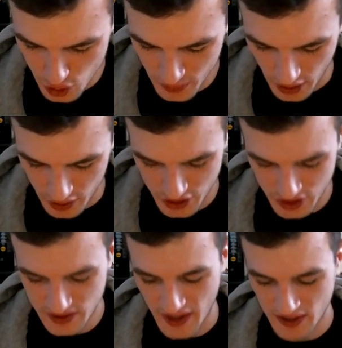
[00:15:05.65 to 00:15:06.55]
troops are
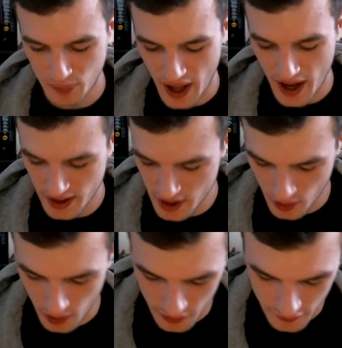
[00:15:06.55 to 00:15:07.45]
just expanding
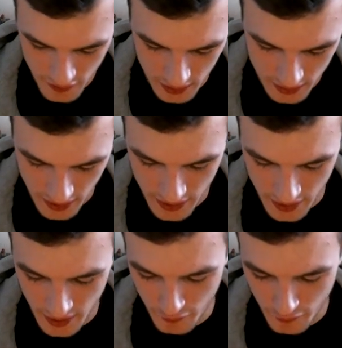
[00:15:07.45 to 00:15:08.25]
here on the field there.